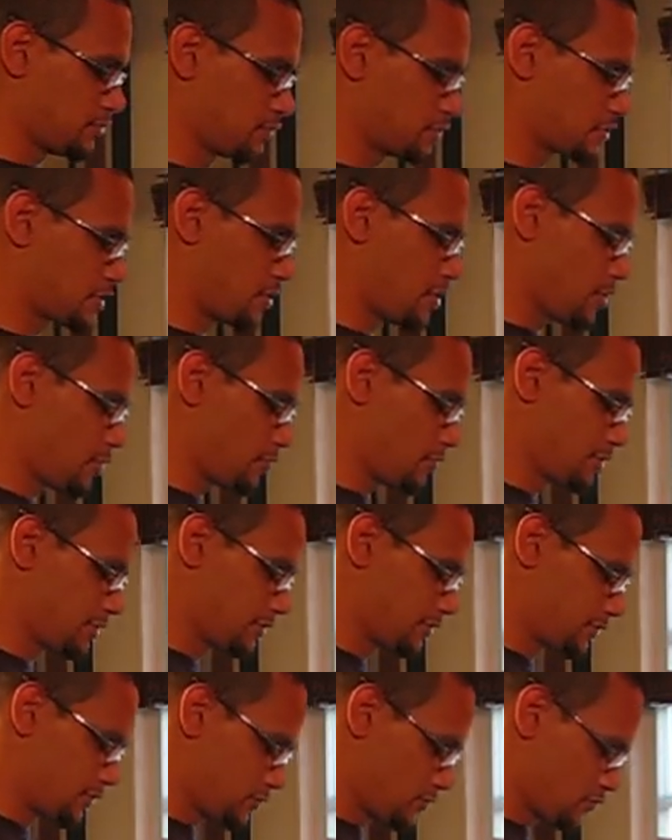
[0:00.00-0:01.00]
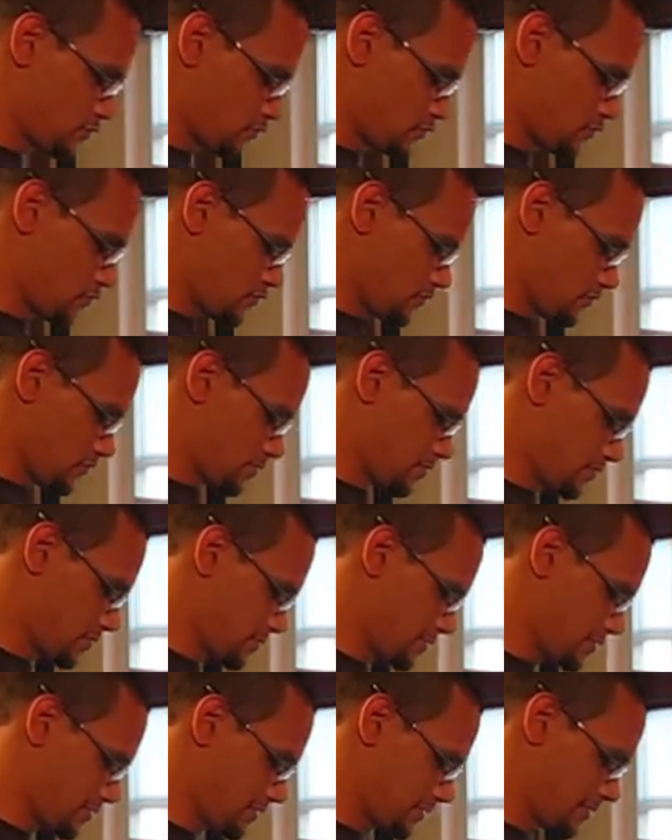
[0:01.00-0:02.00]
just going to,
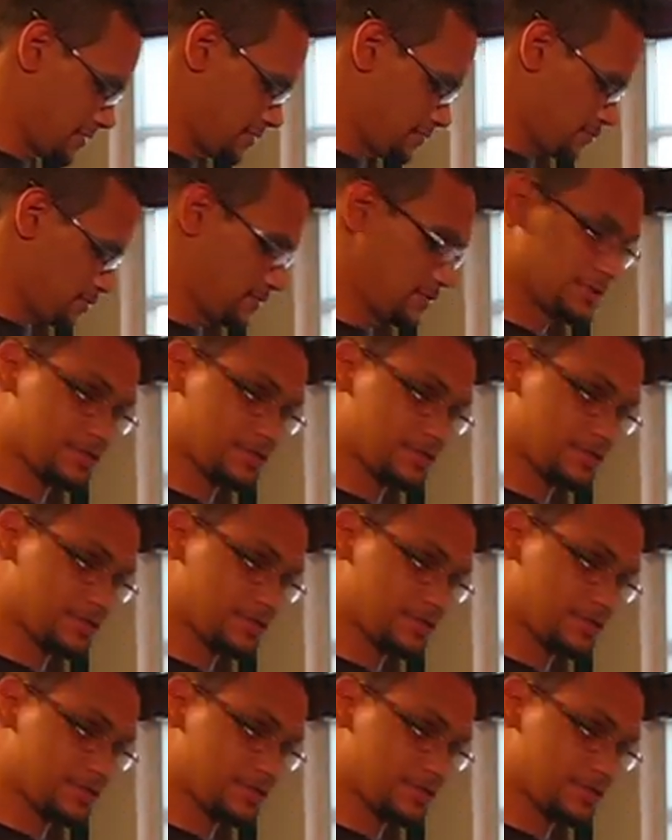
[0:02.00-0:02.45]
let me put